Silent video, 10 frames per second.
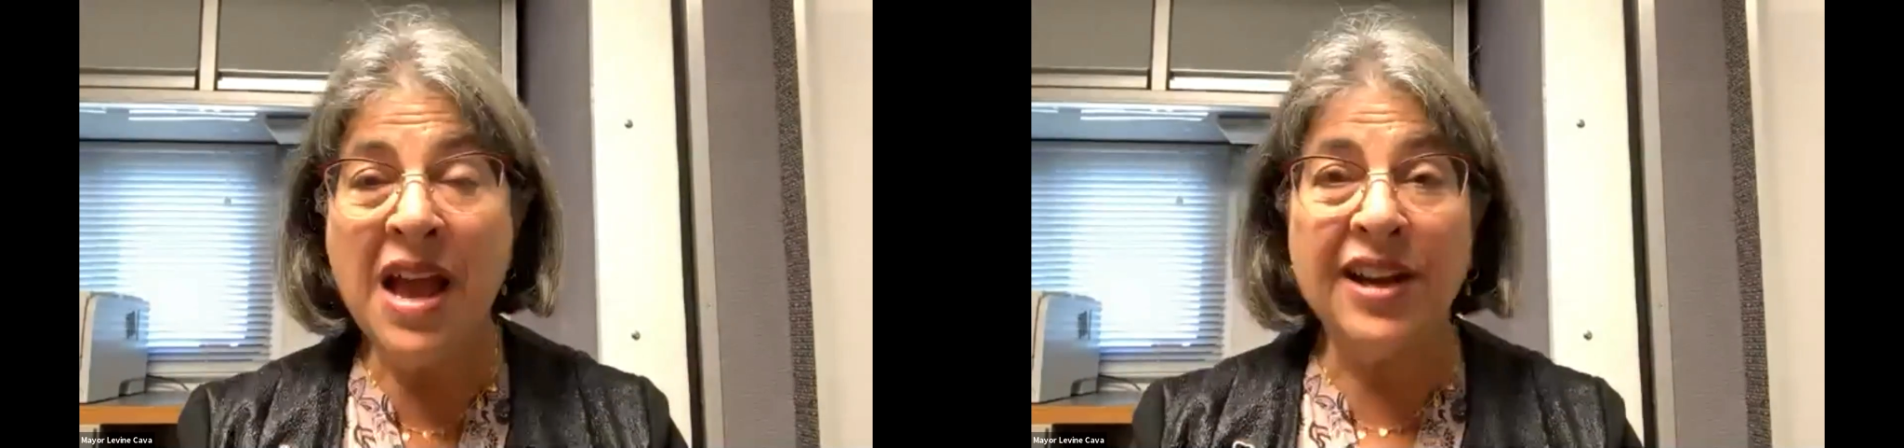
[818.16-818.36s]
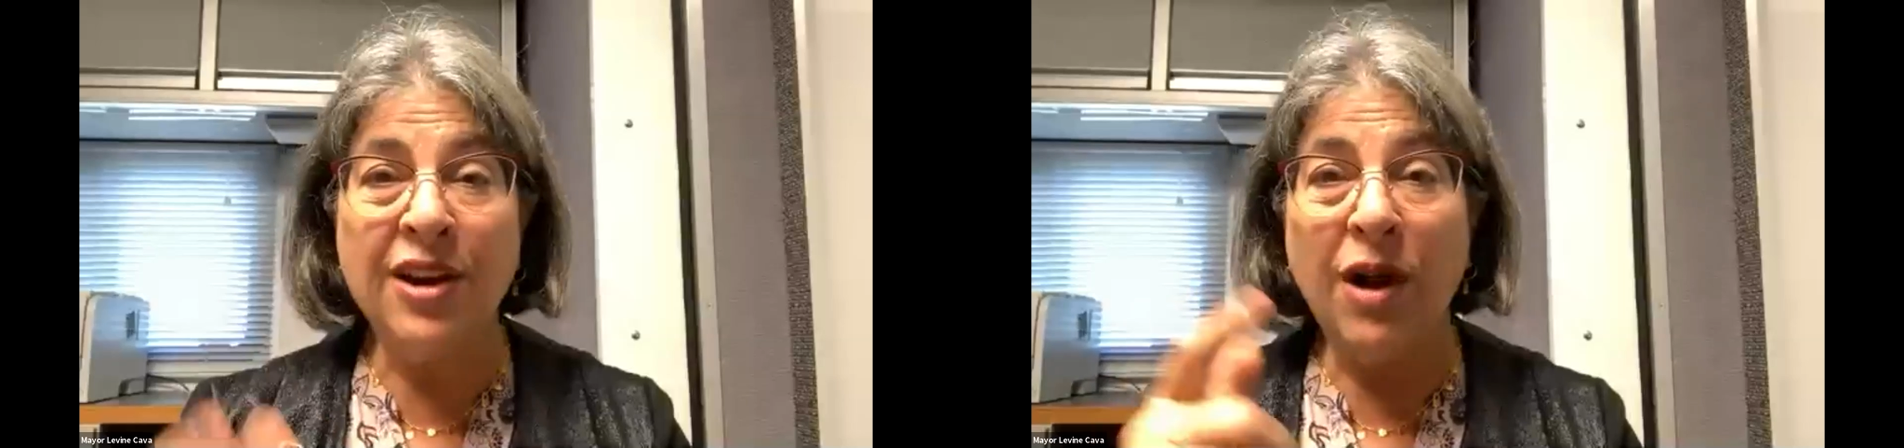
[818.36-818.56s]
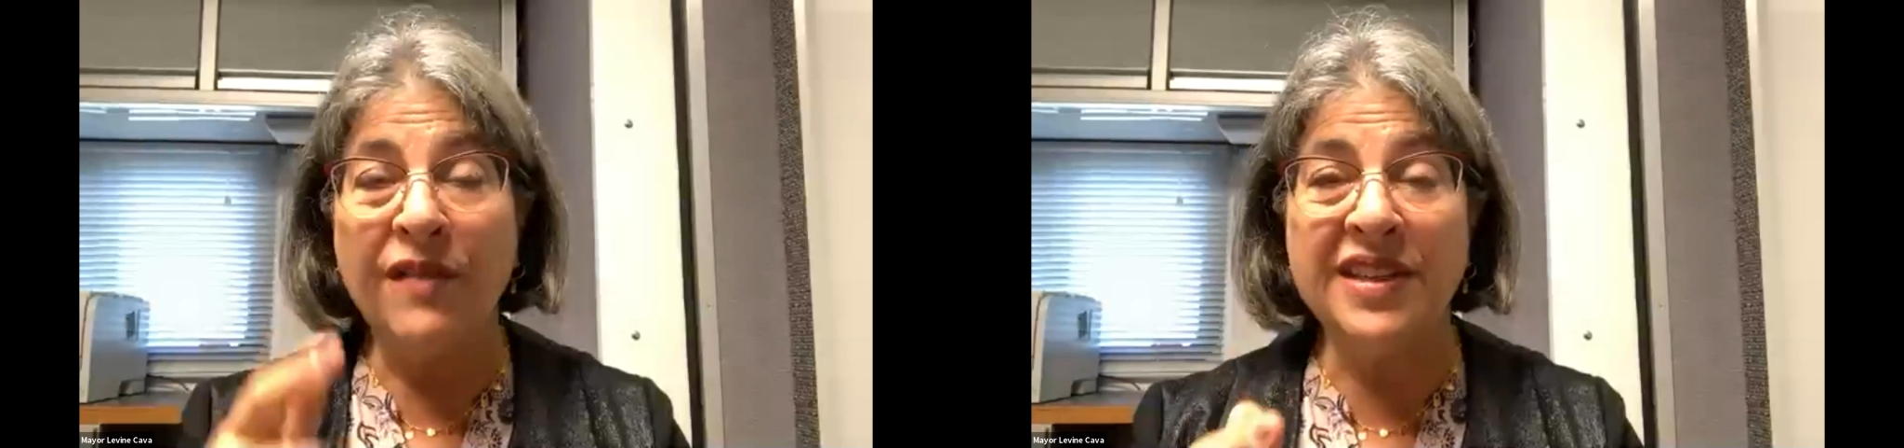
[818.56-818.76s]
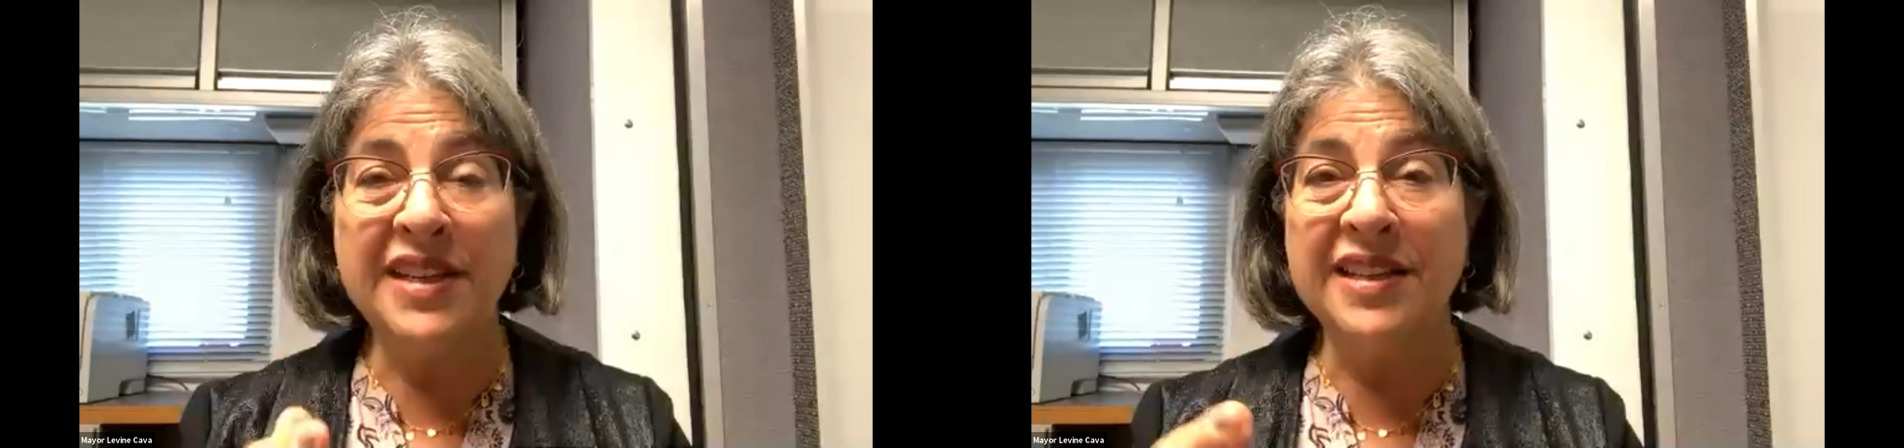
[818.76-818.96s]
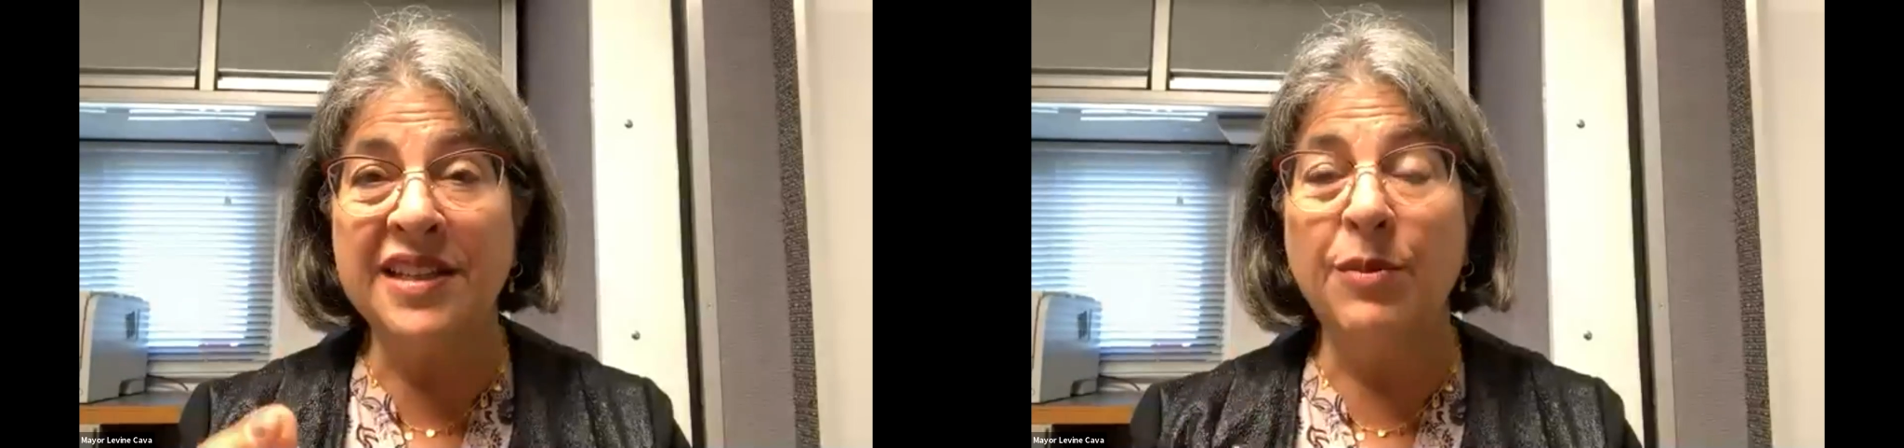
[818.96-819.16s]
I know I've
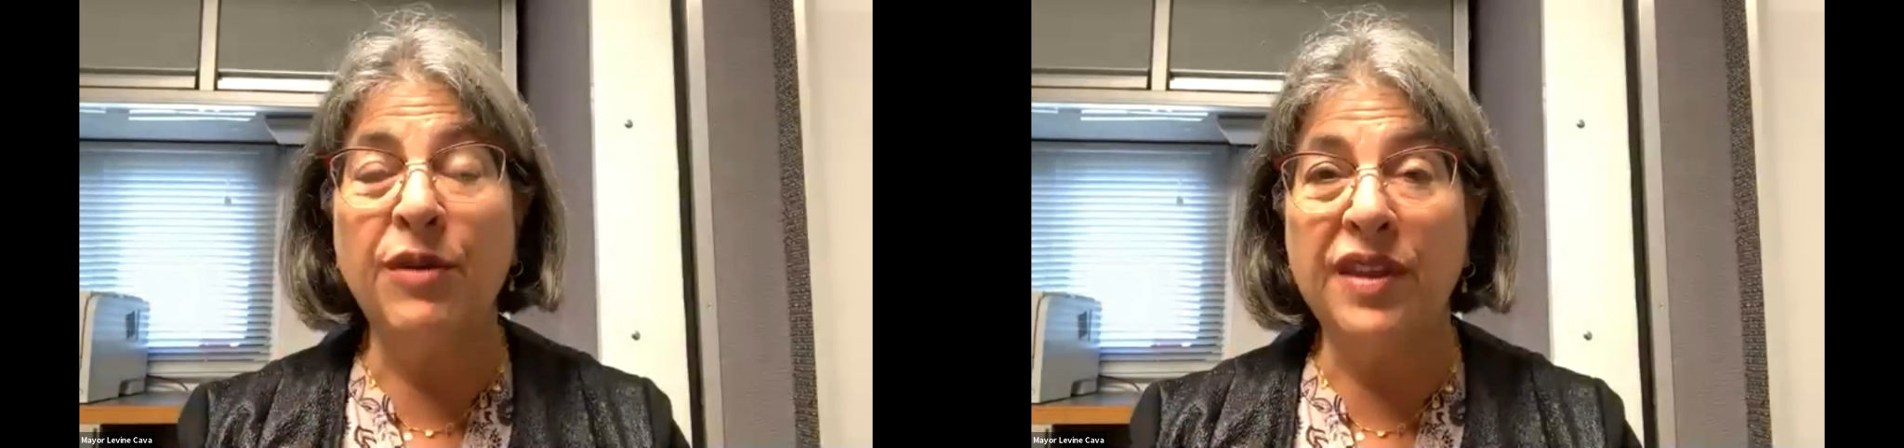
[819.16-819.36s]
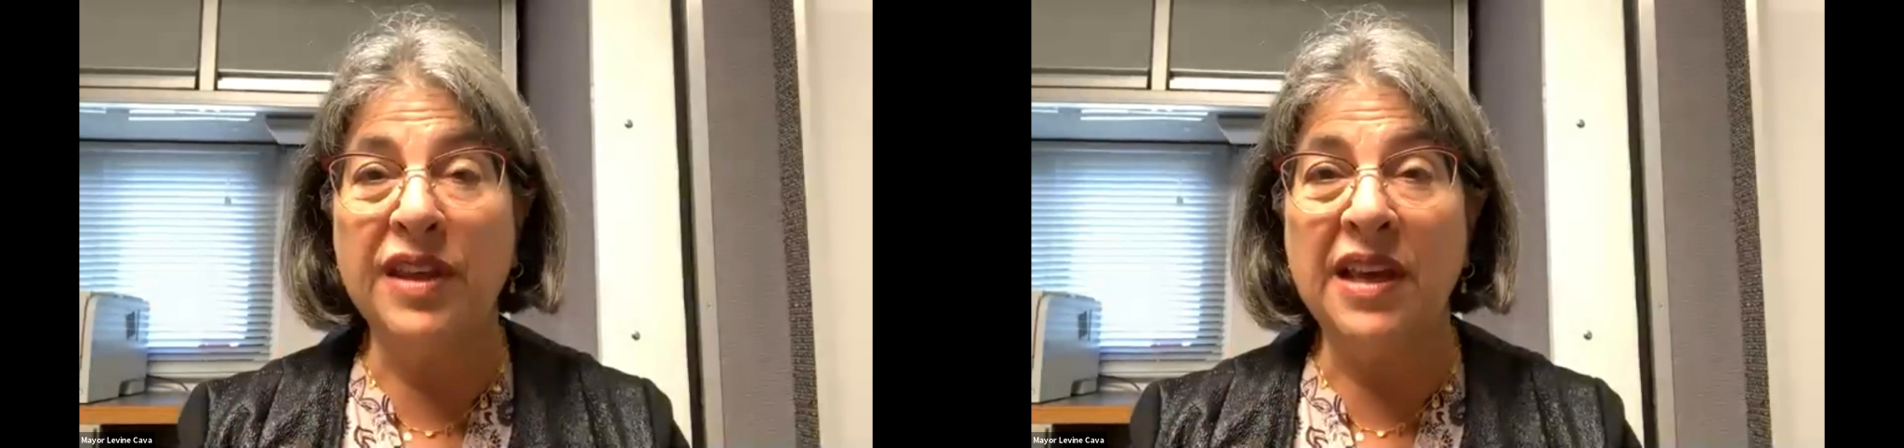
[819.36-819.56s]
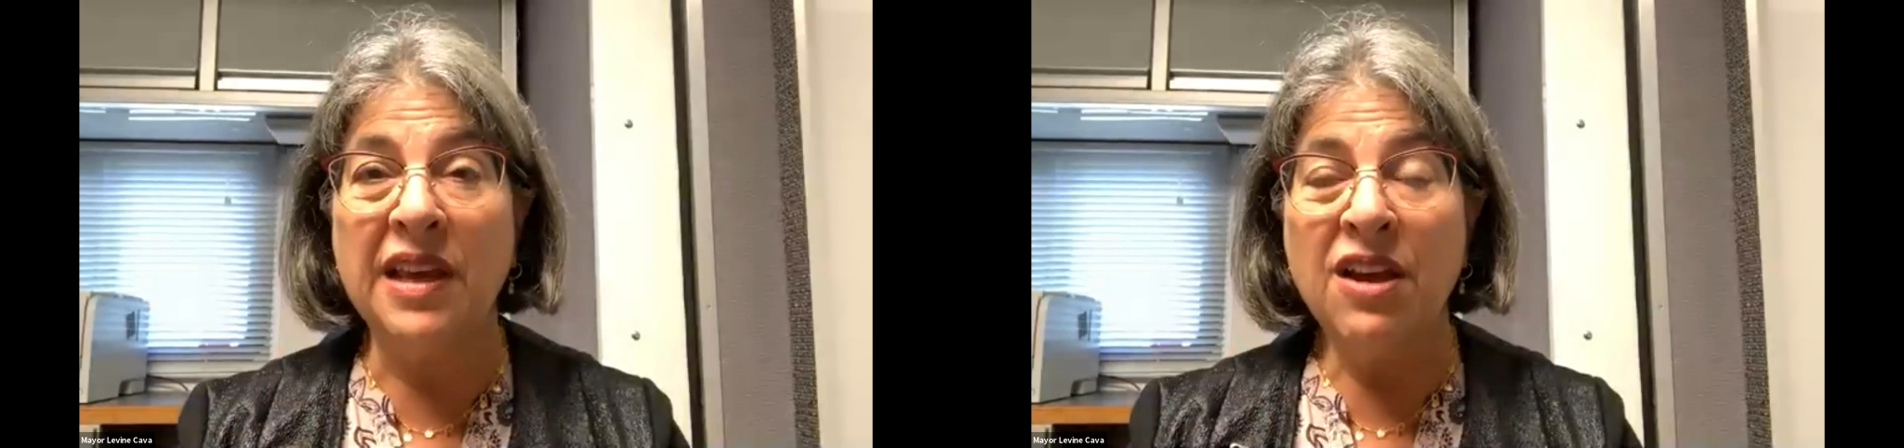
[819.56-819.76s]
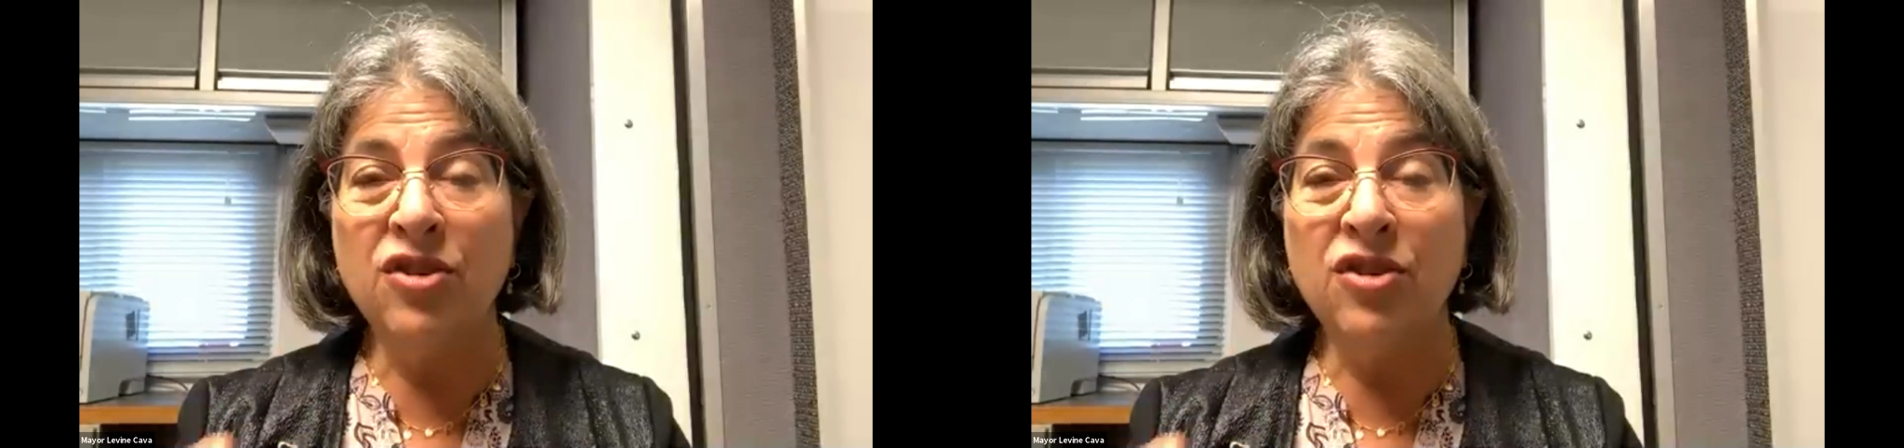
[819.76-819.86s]
seen some of the